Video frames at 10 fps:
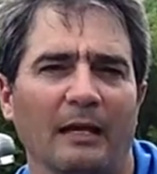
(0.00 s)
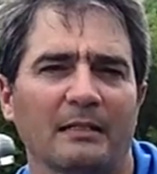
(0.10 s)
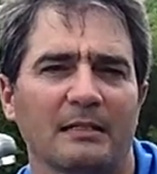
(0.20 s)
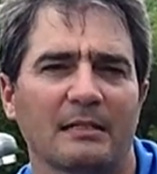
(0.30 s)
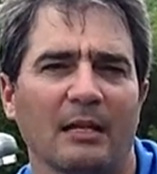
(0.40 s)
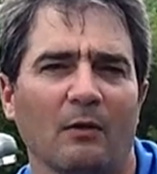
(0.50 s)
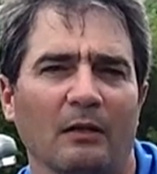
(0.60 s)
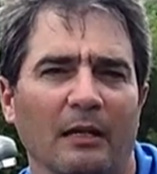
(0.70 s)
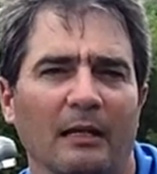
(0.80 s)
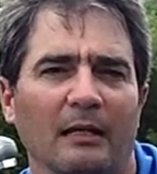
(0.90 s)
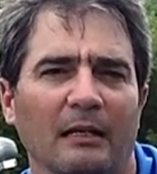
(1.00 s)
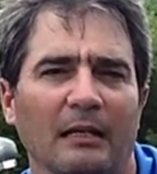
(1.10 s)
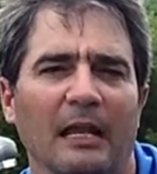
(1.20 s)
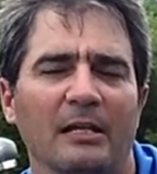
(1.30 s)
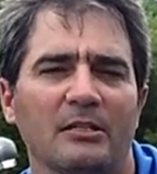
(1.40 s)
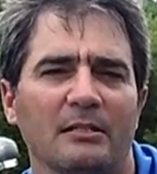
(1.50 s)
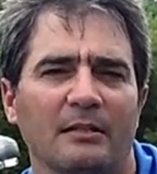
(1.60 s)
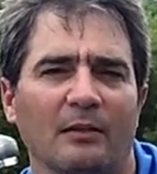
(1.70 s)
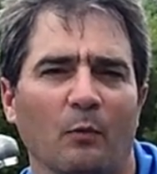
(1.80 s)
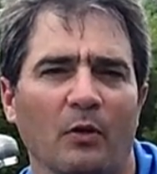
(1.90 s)
like to stay on
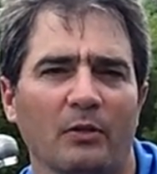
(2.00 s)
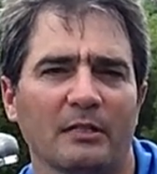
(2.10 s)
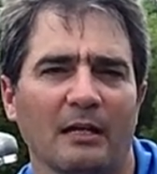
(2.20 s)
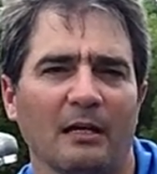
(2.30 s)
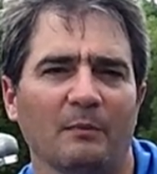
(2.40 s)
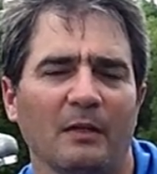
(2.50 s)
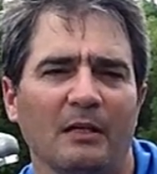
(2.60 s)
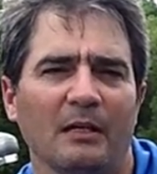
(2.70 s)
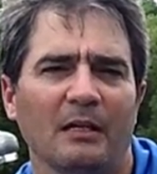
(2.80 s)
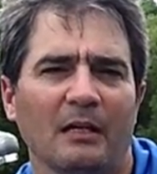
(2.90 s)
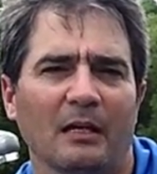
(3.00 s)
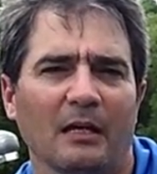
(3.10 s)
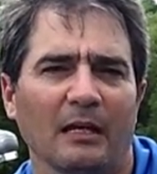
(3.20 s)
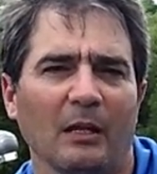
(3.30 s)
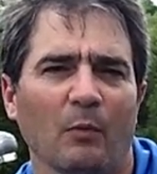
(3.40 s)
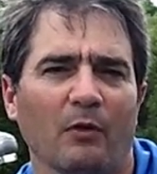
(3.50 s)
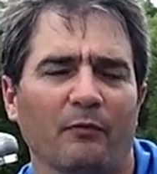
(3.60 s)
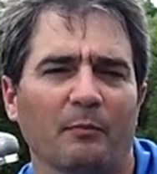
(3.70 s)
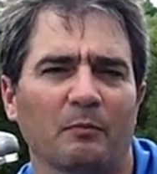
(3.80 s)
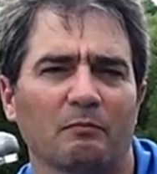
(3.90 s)
ledges in the wintertime, anywhere
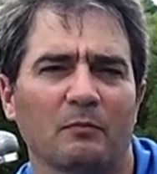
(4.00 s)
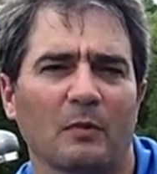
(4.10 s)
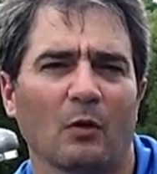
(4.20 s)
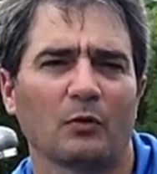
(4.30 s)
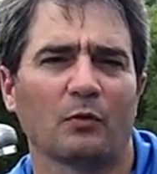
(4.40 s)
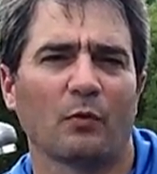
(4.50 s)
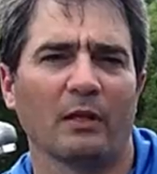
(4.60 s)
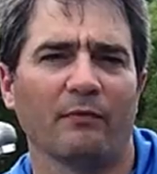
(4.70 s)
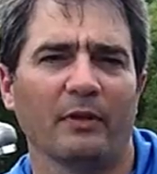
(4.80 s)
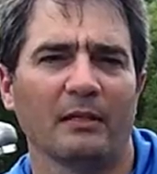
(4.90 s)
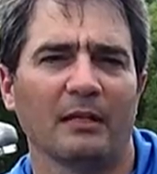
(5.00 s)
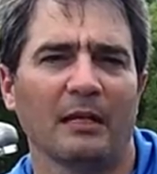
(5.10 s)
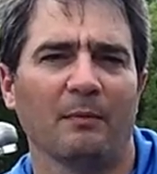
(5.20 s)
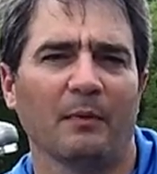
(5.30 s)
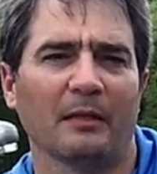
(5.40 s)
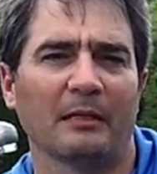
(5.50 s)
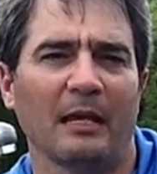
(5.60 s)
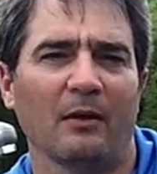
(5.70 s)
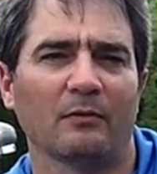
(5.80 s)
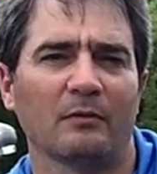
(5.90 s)
from 20 feet deep and
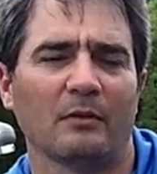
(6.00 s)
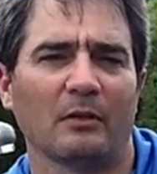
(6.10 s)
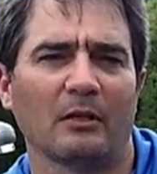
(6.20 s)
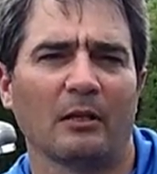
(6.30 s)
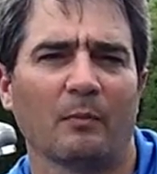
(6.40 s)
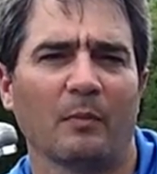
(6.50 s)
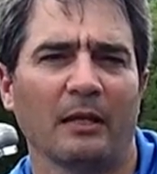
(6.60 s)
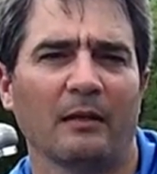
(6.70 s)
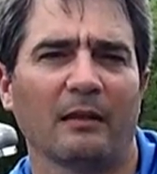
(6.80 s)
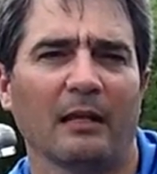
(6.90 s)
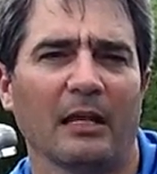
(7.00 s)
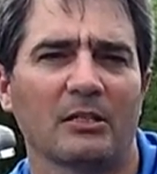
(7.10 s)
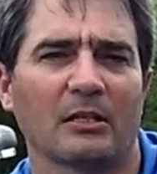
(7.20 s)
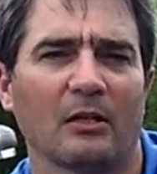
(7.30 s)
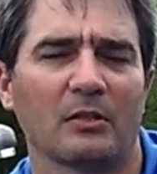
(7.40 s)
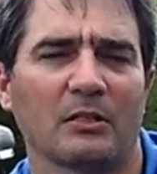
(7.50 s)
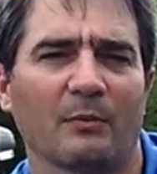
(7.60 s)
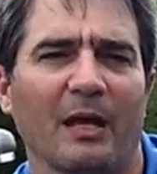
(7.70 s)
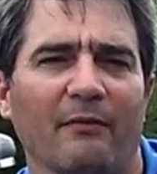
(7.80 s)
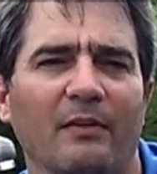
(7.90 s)
down to the end of the ledge close
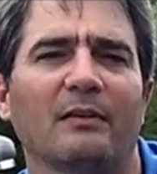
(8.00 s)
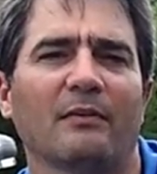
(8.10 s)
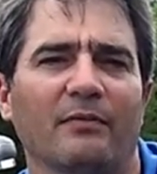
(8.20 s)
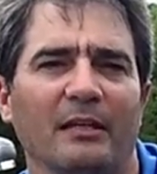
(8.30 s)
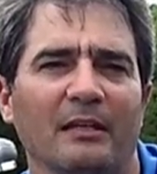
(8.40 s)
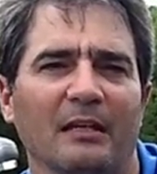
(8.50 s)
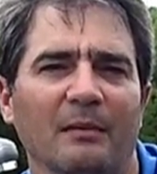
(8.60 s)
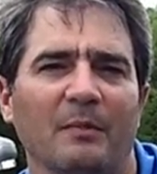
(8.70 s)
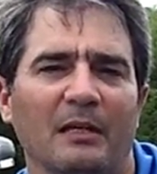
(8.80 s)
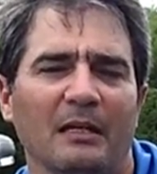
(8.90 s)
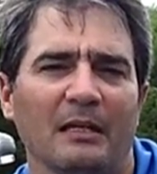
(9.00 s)
to about 50 feet deep.